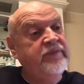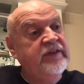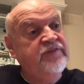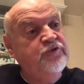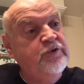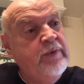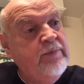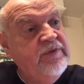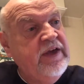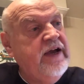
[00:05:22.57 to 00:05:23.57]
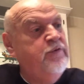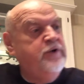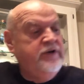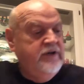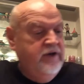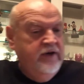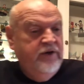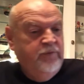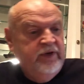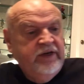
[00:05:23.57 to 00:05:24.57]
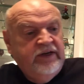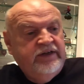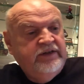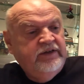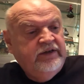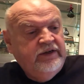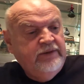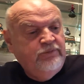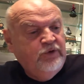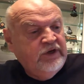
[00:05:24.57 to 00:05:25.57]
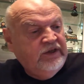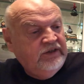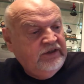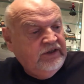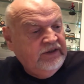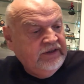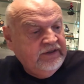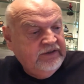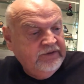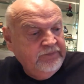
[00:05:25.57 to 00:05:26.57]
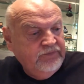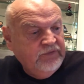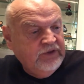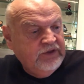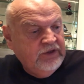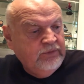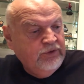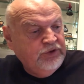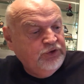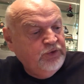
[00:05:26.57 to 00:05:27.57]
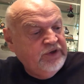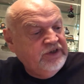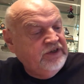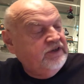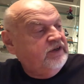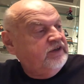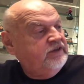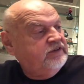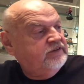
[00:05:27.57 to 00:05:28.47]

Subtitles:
If you remember that one, we got Immortal Hulk number 29.